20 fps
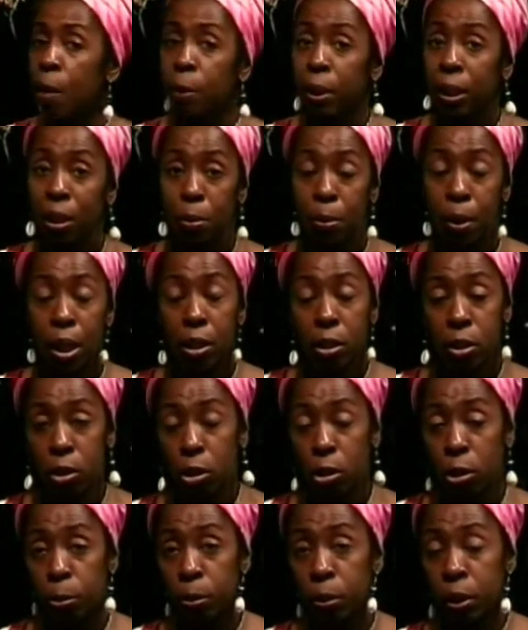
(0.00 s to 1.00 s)
common Kemetic
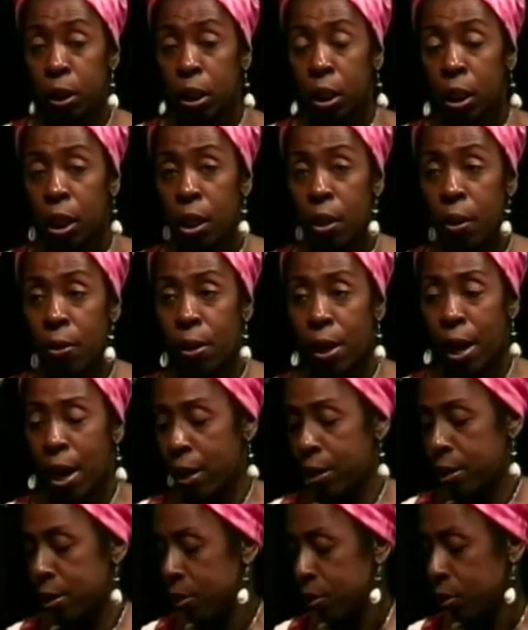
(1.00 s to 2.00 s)
term
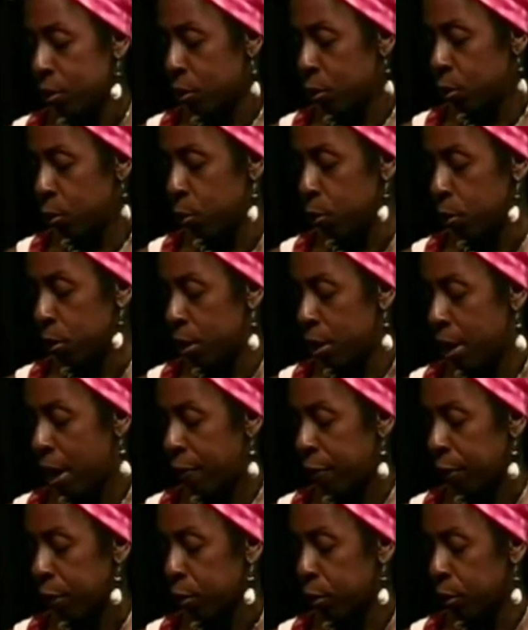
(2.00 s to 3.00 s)
that is used in
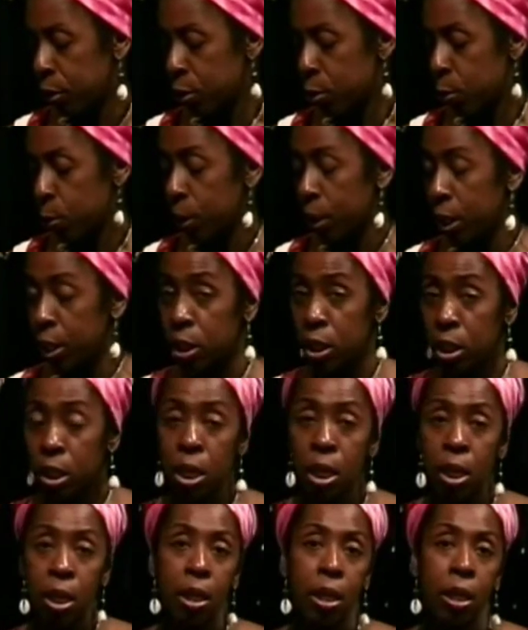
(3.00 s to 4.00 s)
African traditional
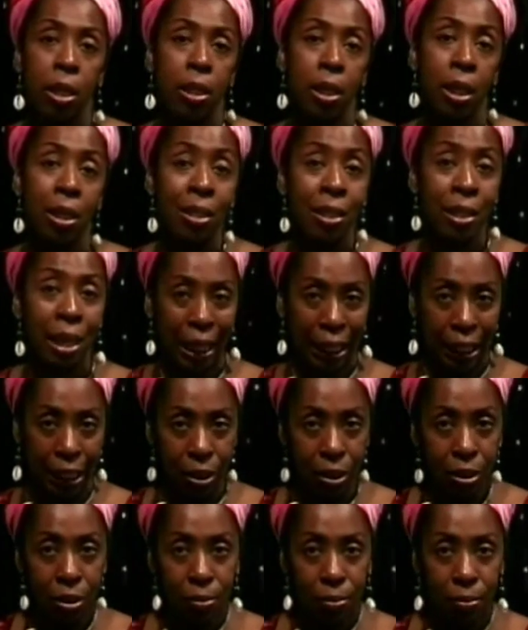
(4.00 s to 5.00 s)
religion is a
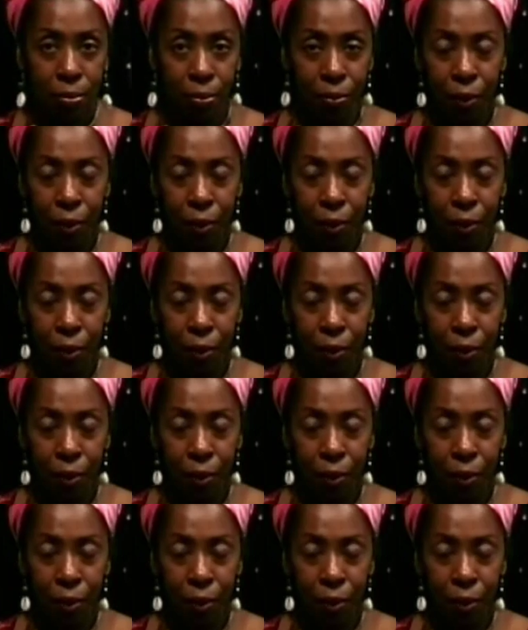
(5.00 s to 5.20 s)
Tekken.